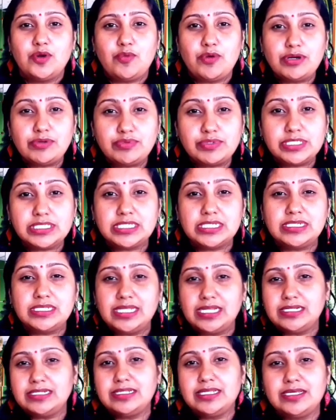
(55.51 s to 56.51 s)
What was it
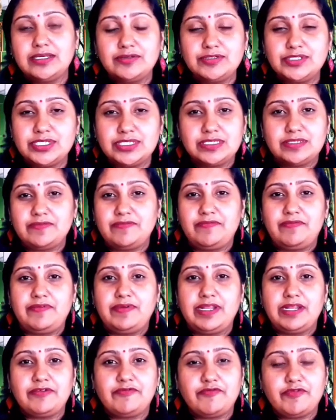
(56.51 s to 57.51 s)
that they just
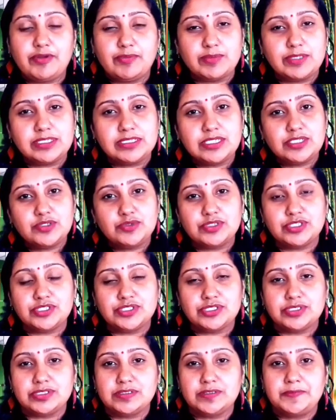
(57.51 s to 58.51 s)
fled from the
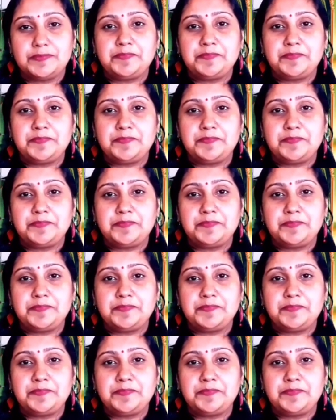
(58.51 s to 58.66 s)
situation?